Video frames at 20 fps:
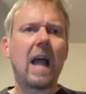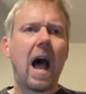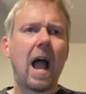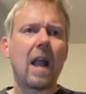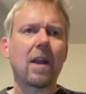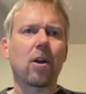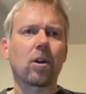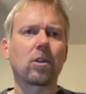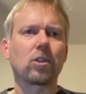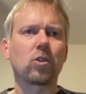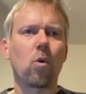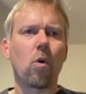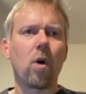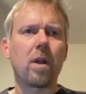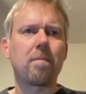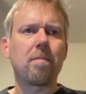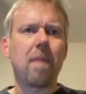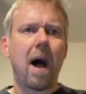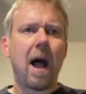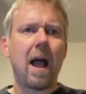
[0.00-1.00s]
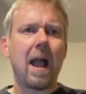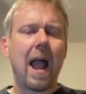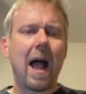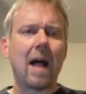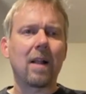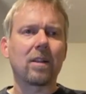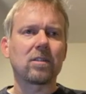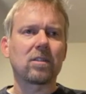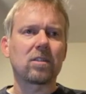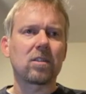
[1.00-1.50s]
Giger, joined by
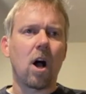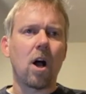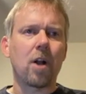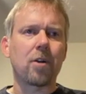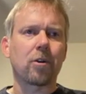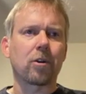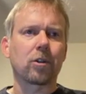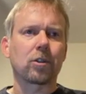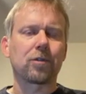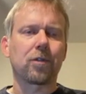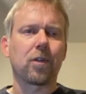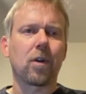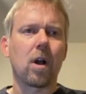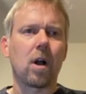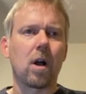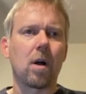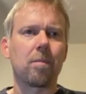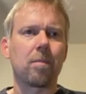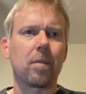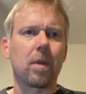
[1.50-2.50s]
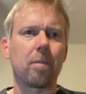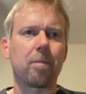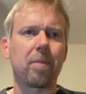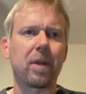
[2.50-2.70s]
Alan Saunders from